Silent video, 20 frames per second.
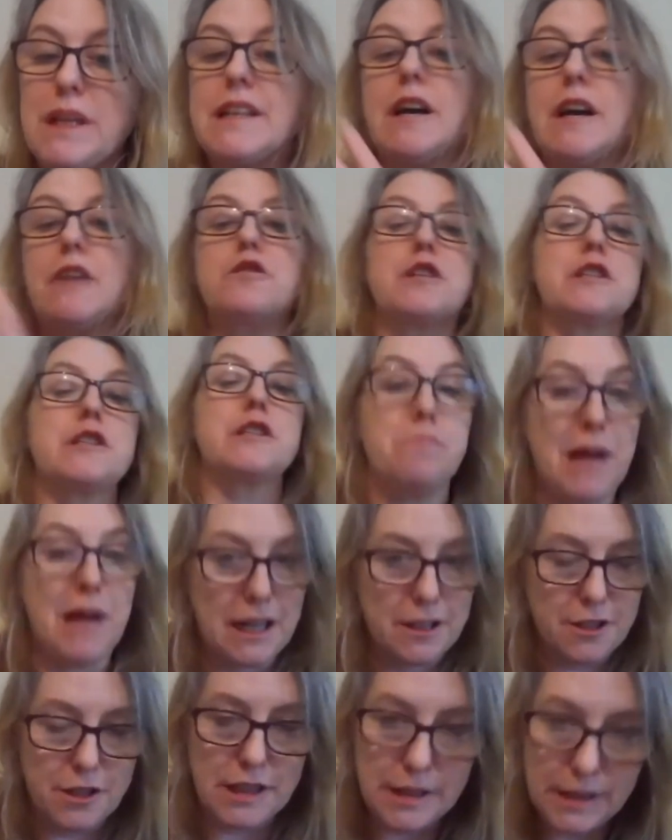we notice a
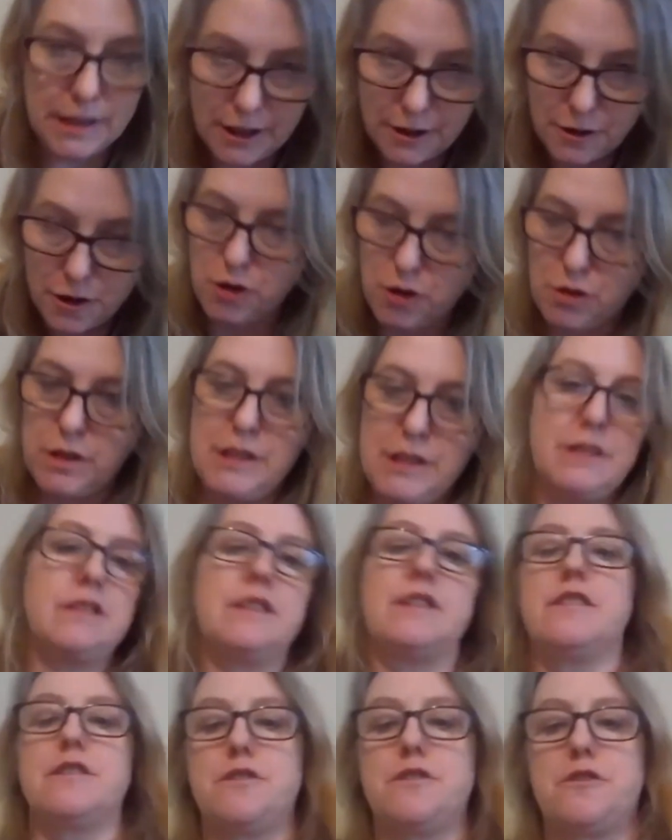pattern in the
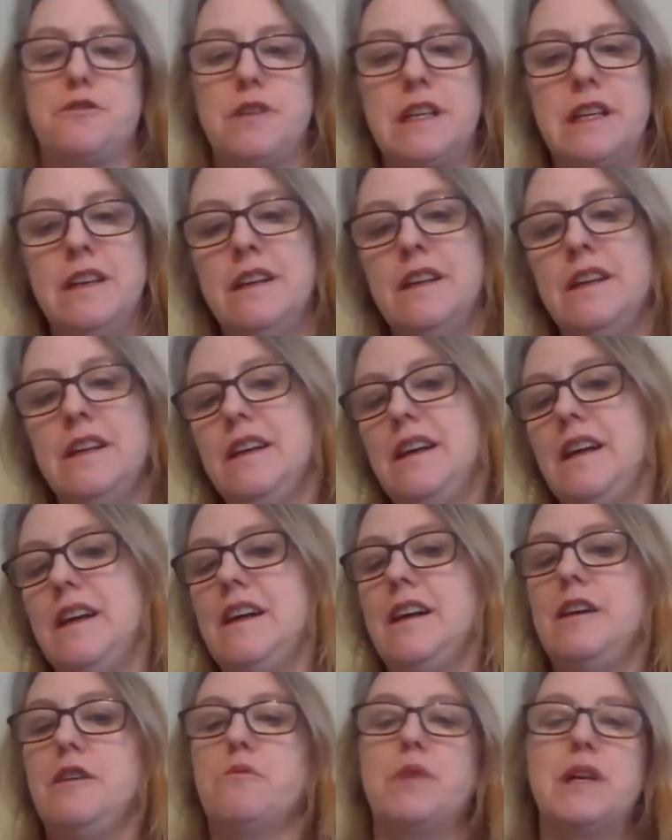insurance industry
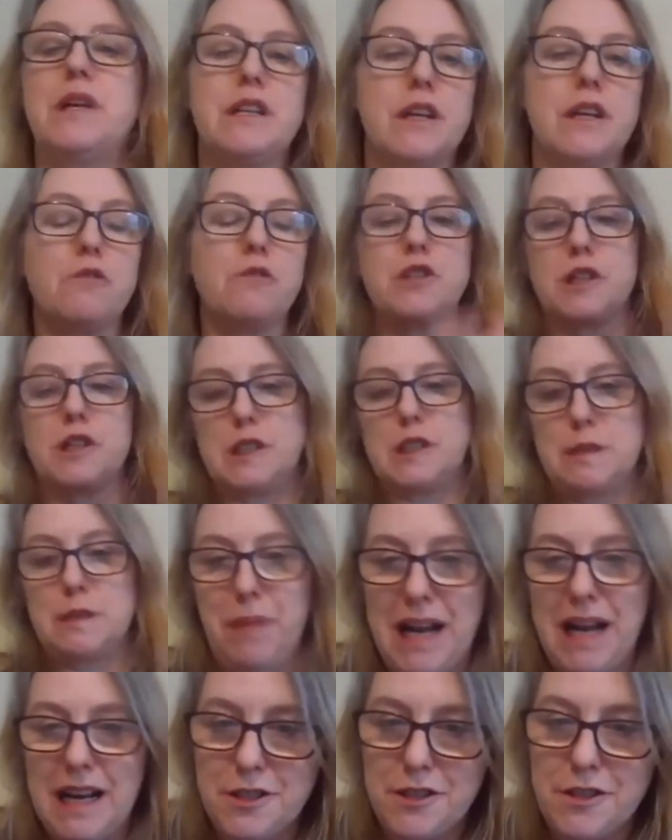uh, we notice a
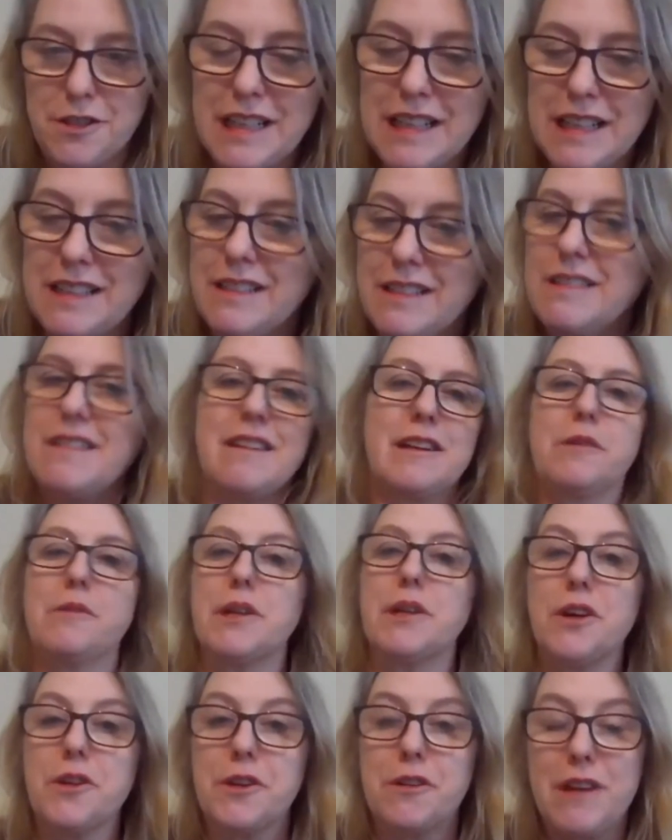pattern in you
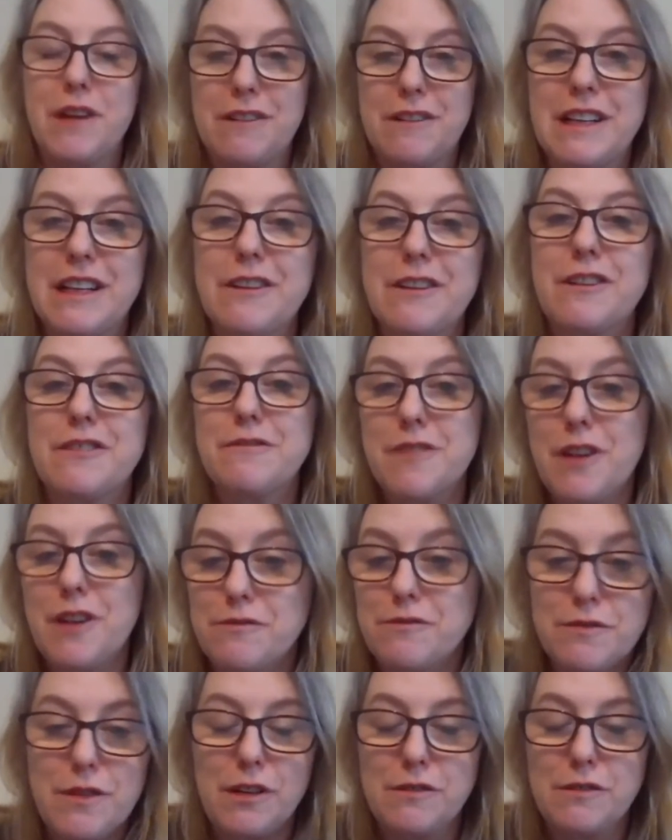know another area
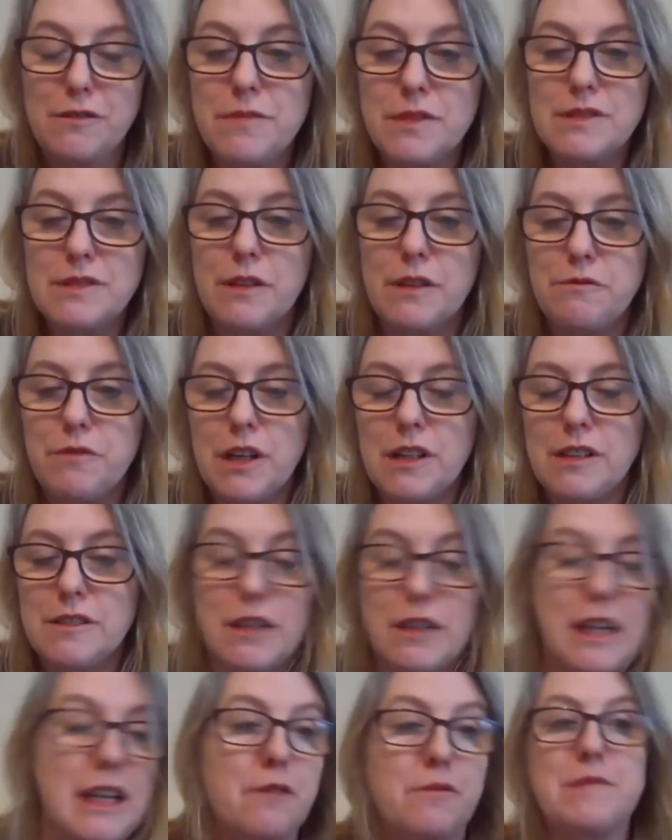of, of, of
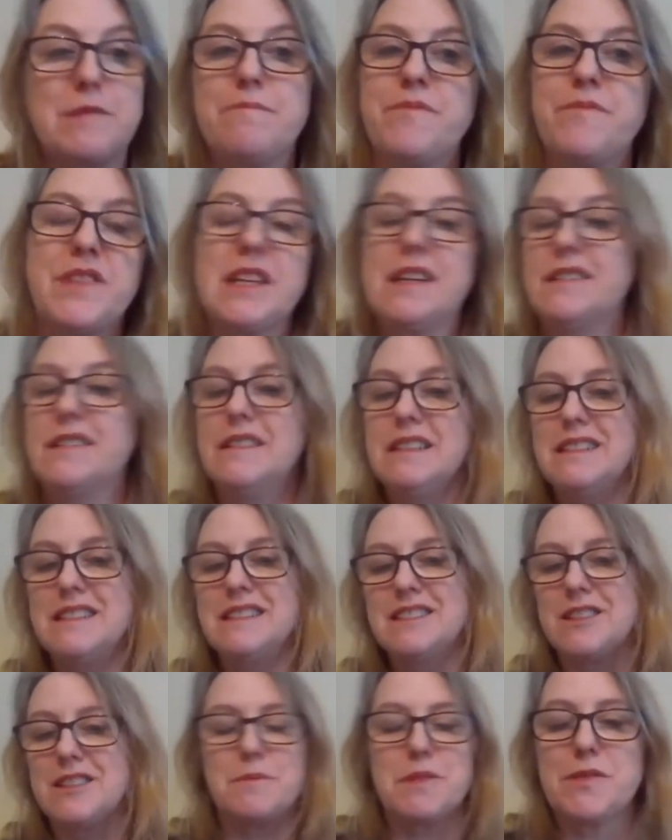uh, you know in
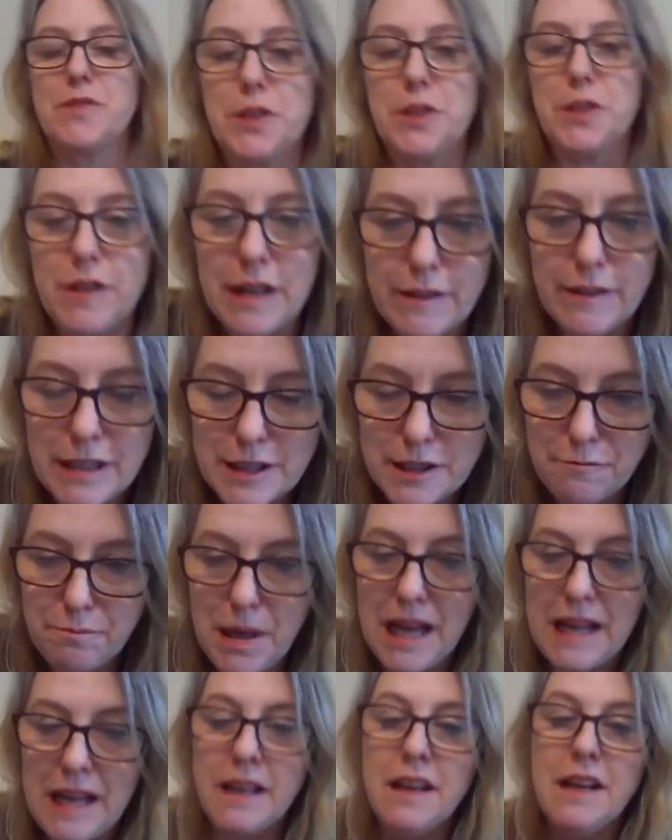terms of other areas
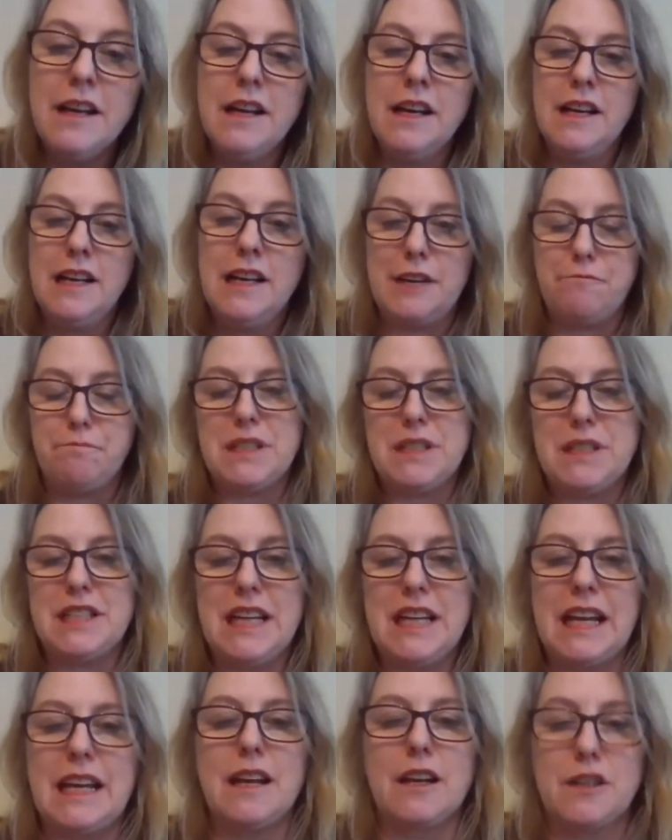of pay if
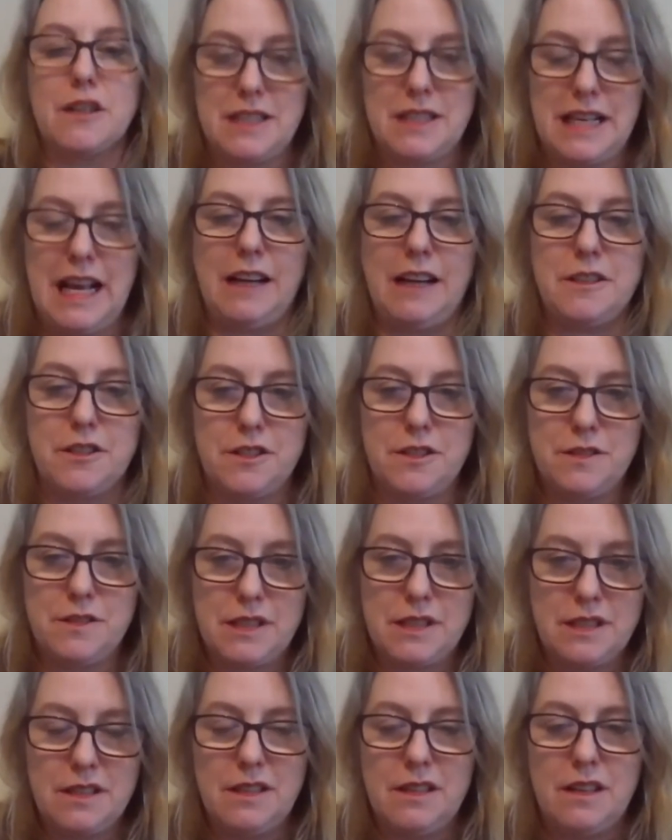particular
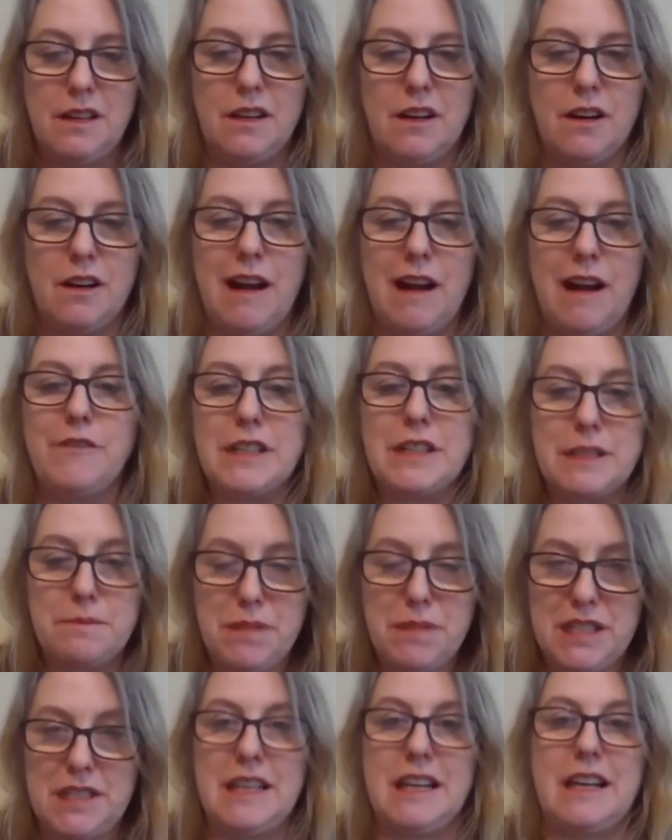sectors are
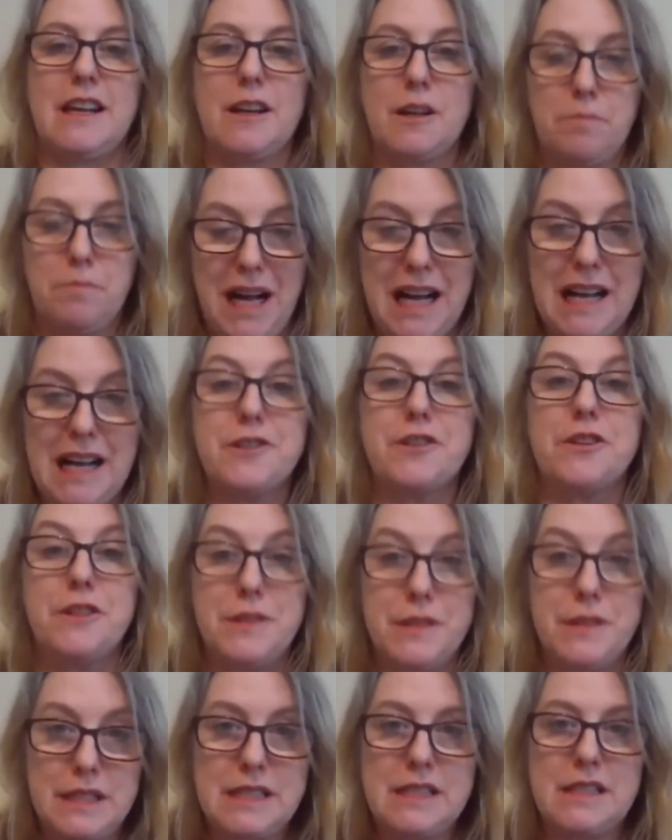having particular
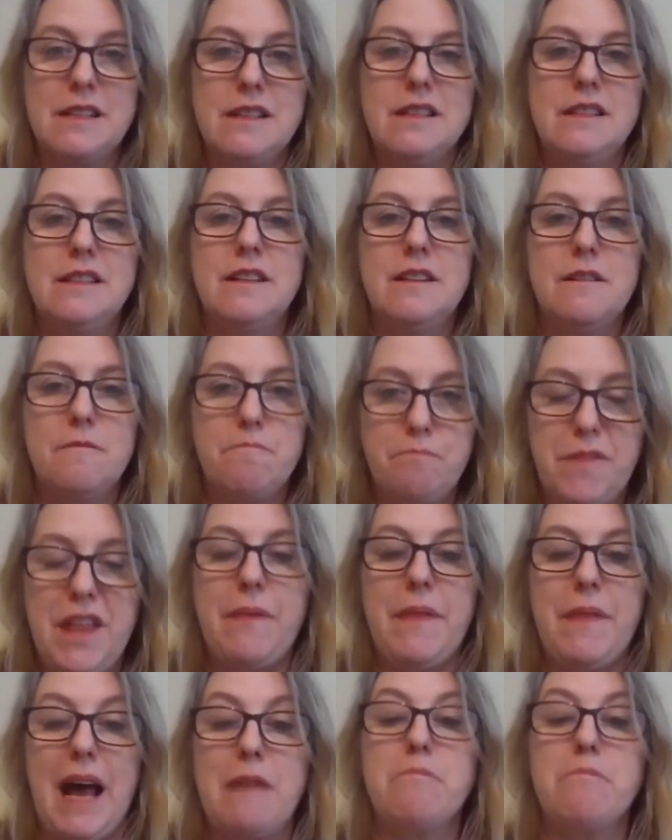patterns
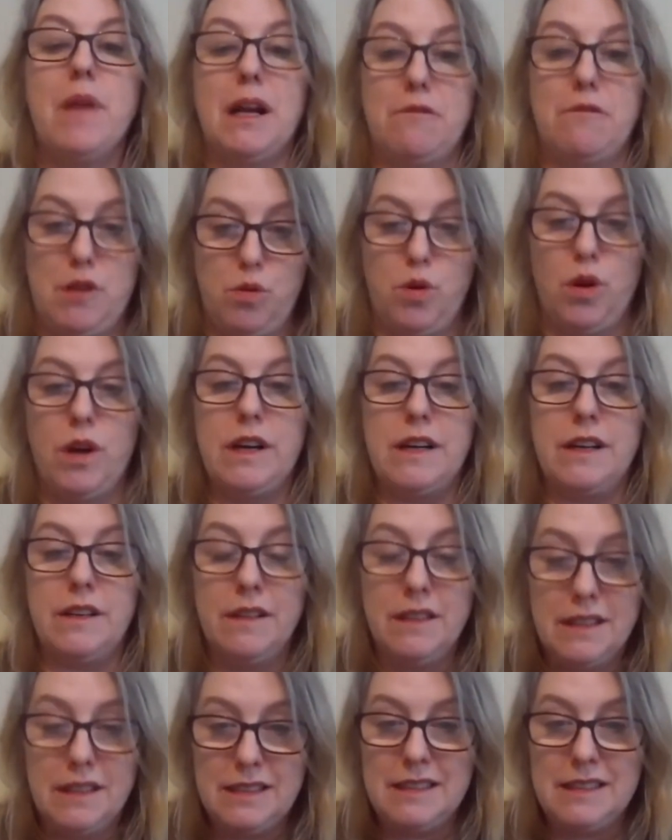then that might
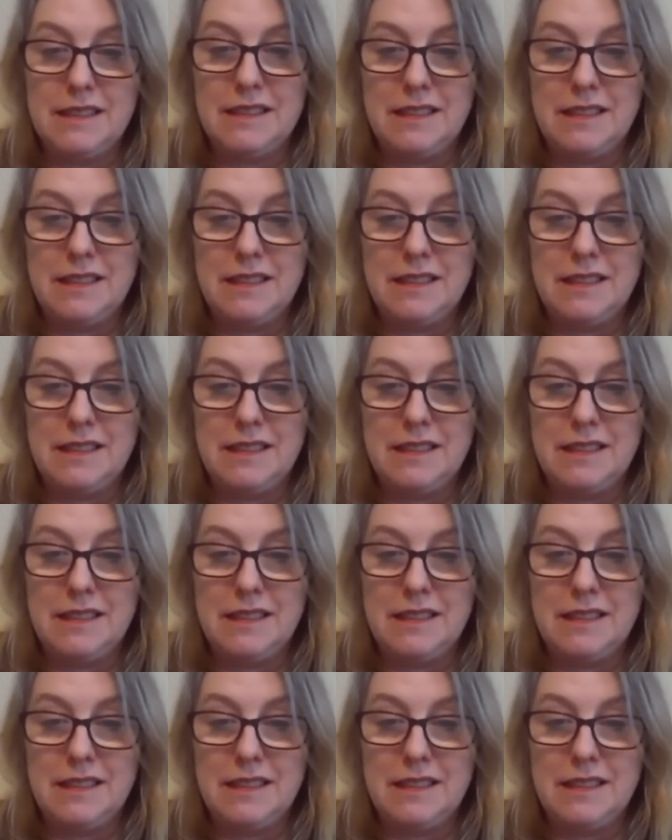require